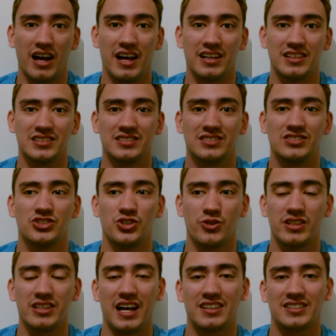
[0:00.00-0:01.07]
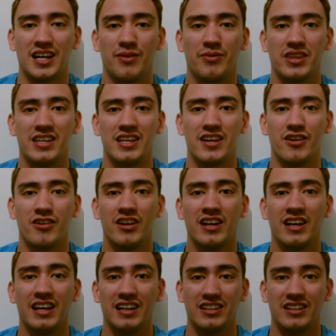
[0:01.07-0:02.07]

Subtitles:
as during that time of the year,